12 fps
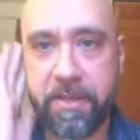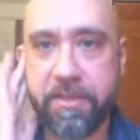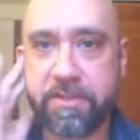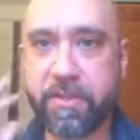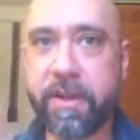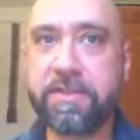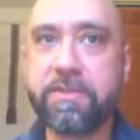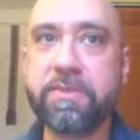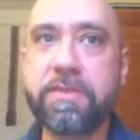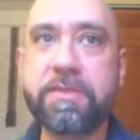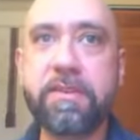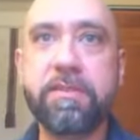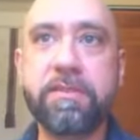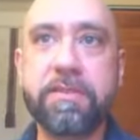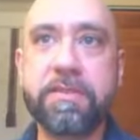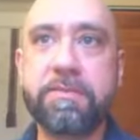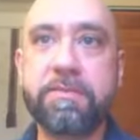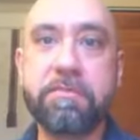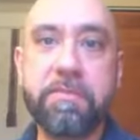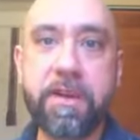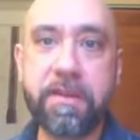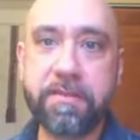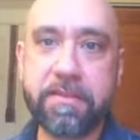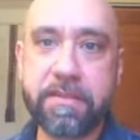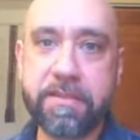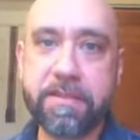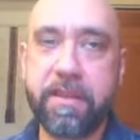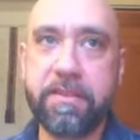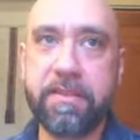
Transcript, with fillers: So as a result, for months,